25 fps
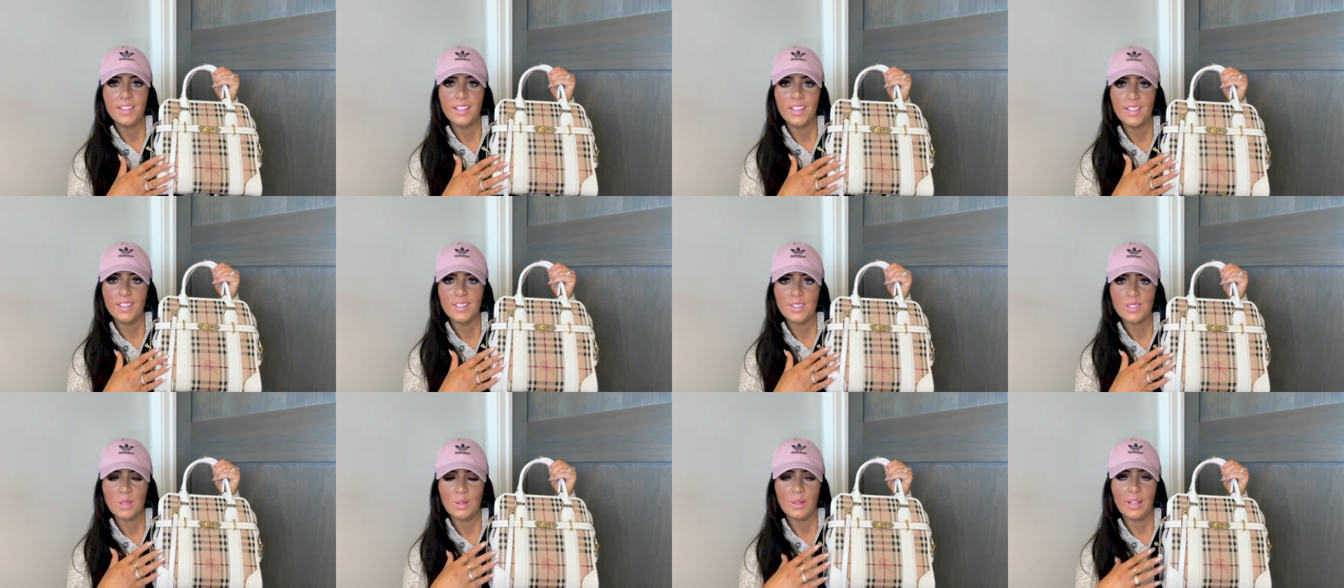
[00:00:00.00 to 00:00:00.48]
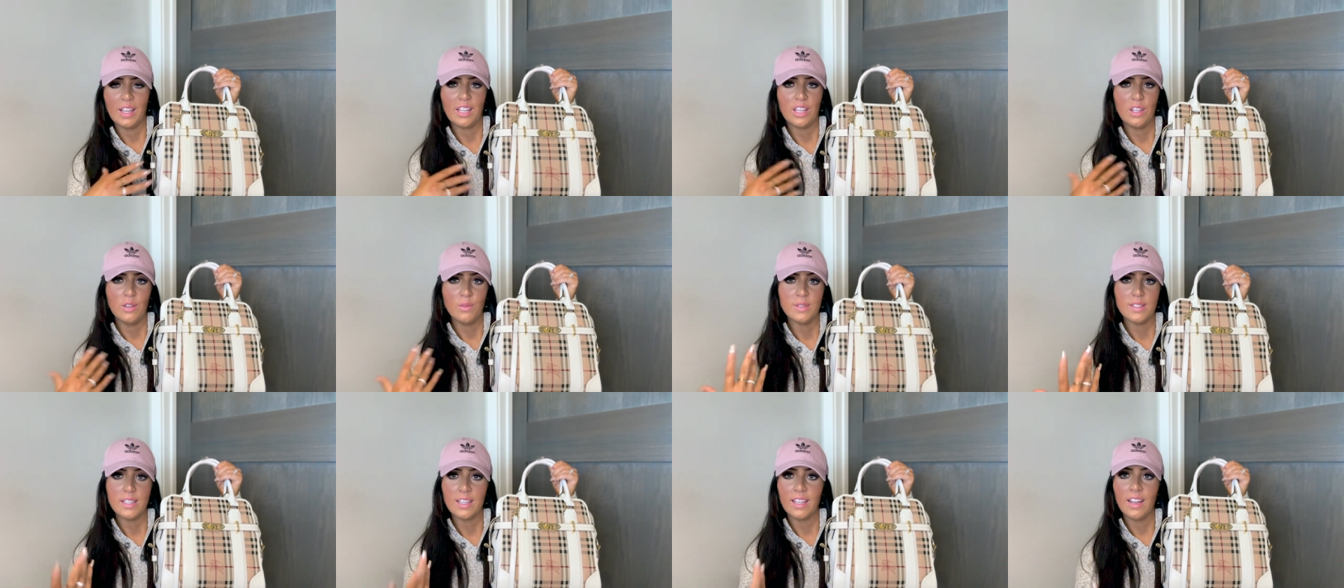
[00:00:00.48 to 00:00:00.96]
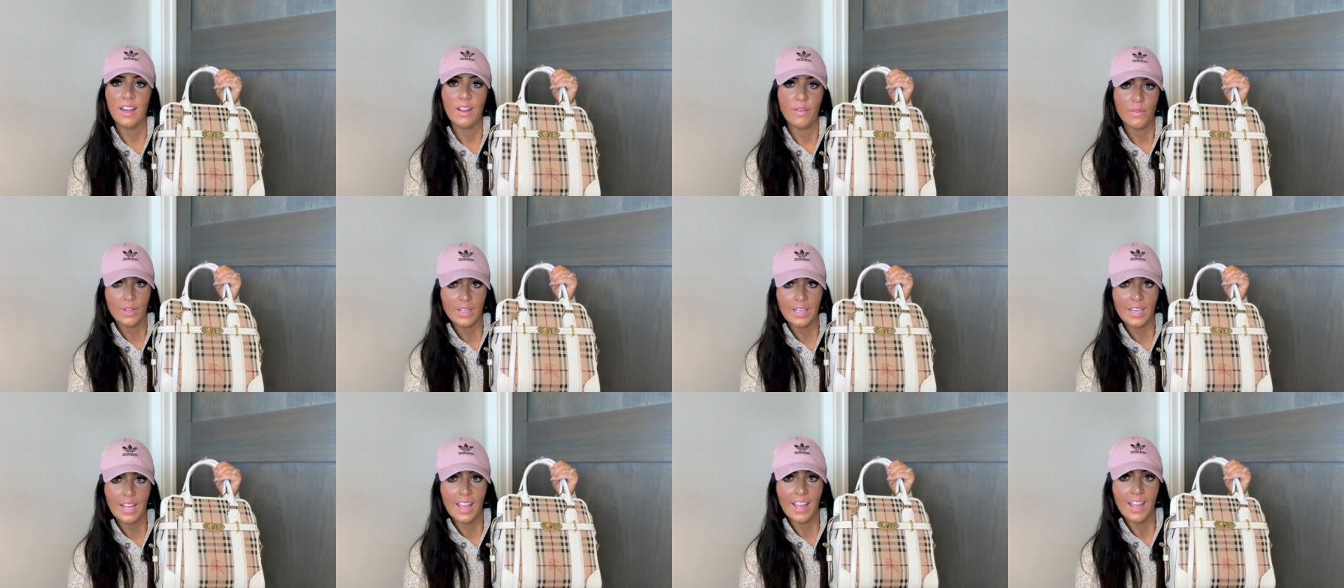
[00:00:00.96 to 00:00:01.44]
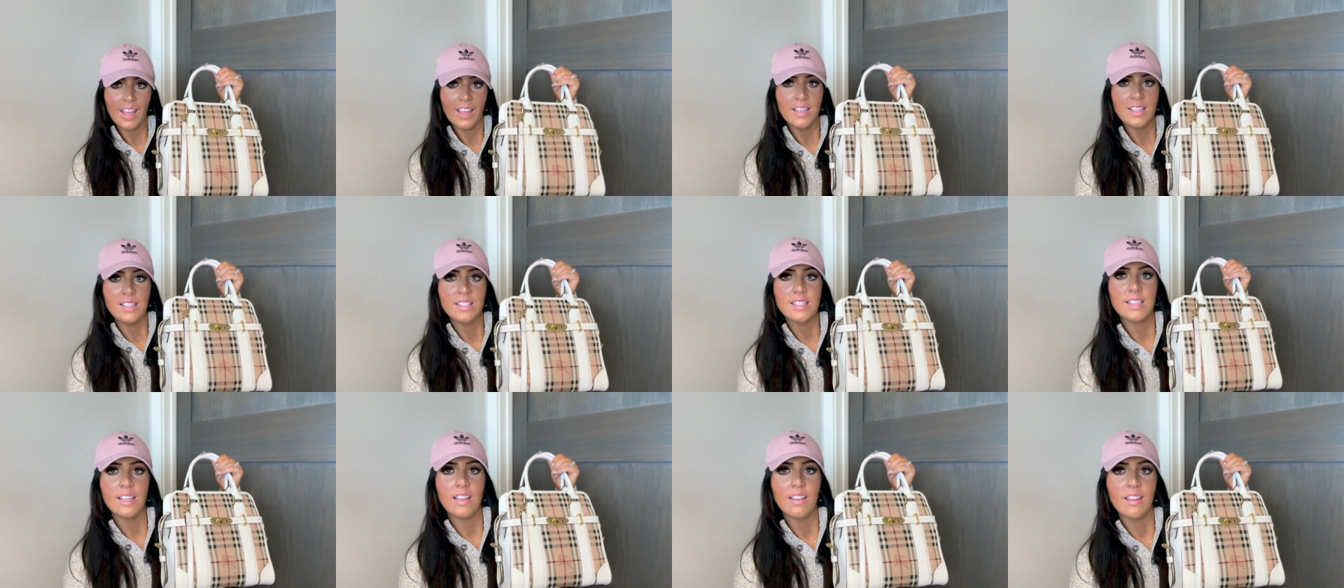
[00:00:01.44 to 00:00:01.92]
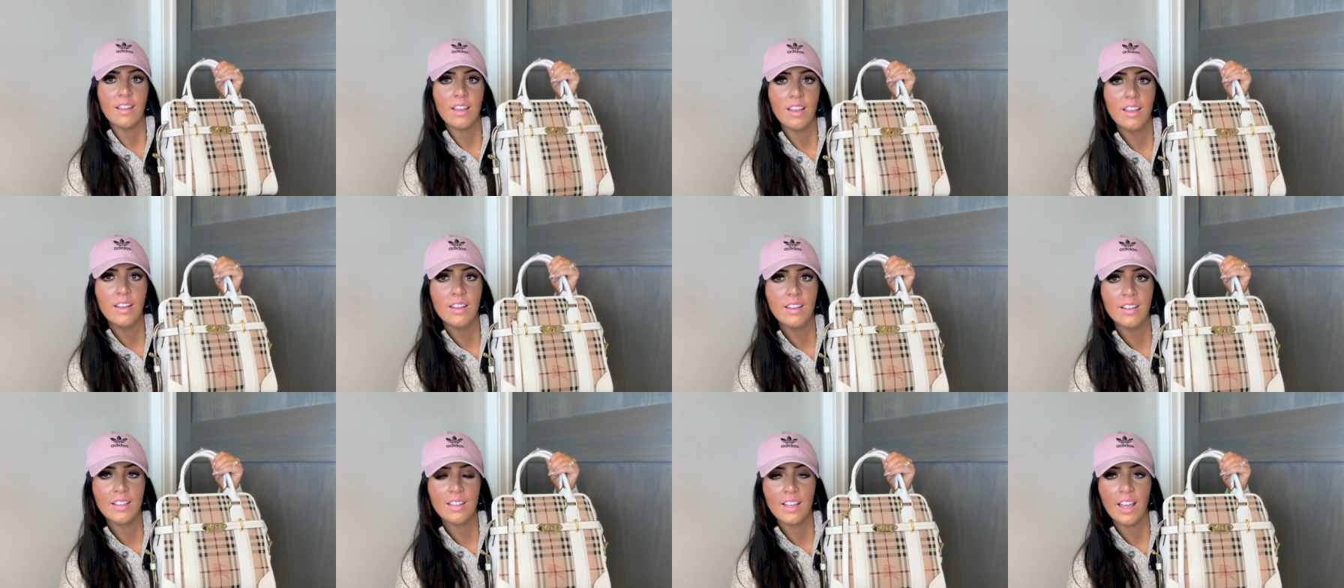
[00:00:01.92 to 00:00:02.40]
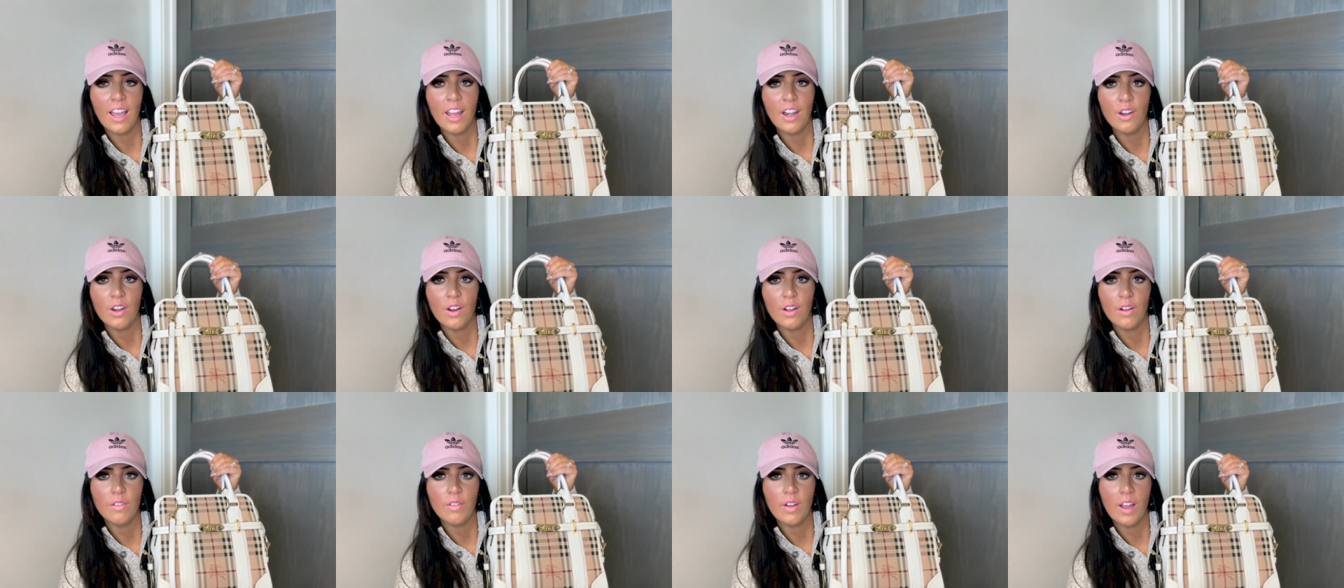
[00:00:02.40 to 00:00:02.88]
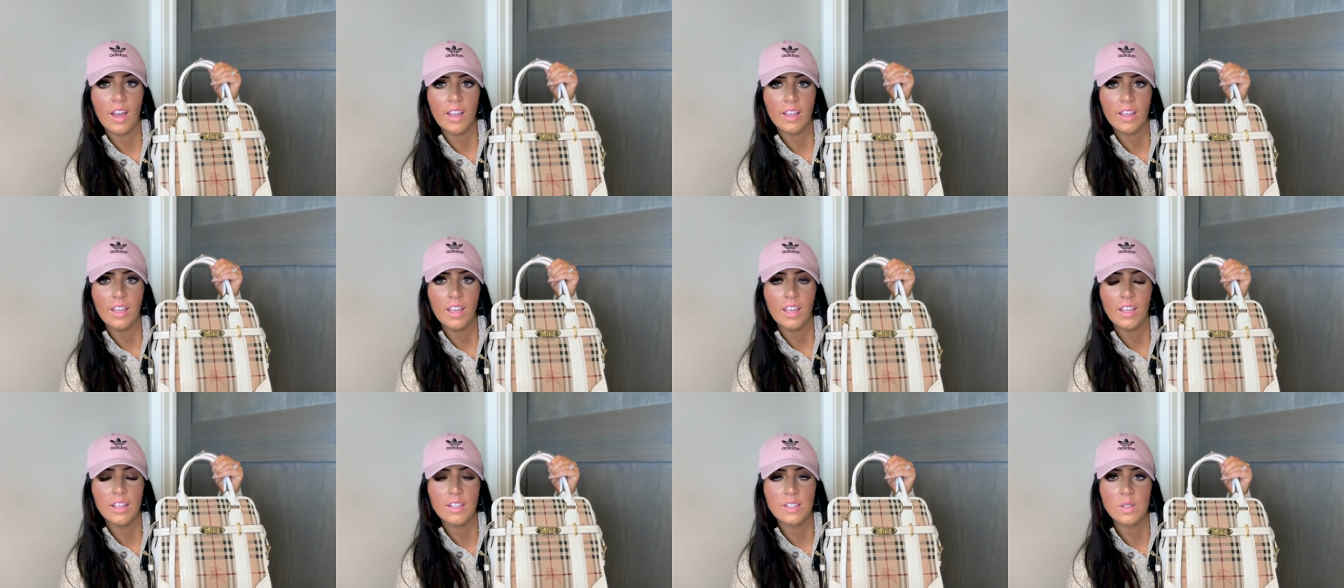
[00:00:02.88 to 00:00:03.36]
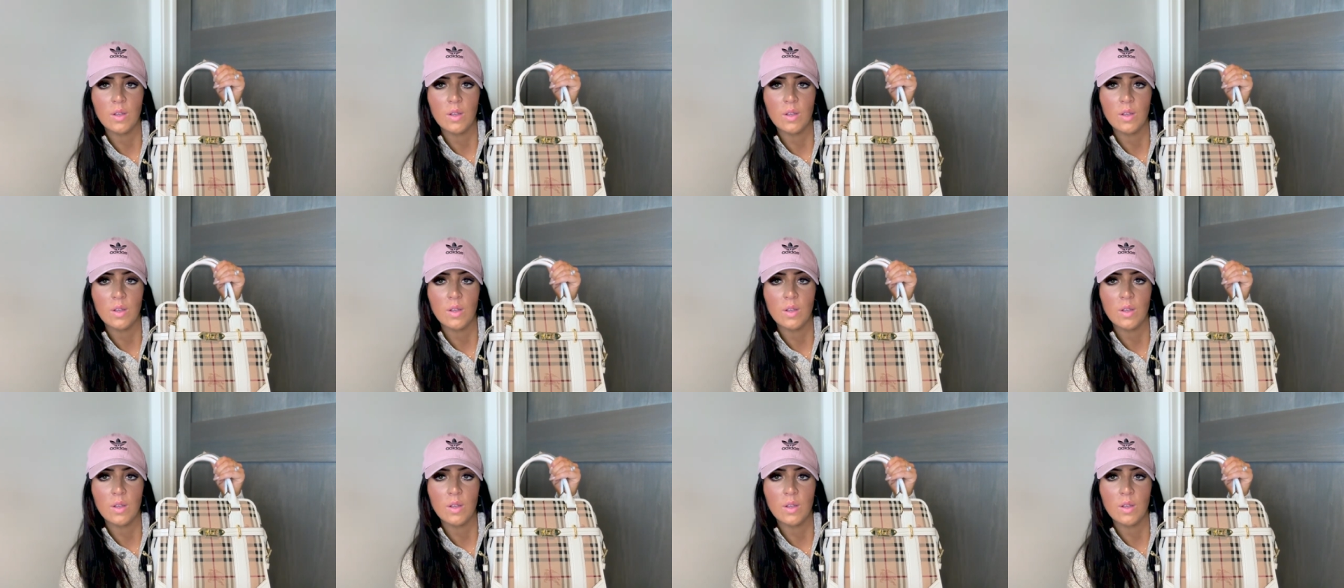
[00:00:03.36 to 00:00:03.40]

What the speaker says: So like using it every day is like kind of nerve wracking.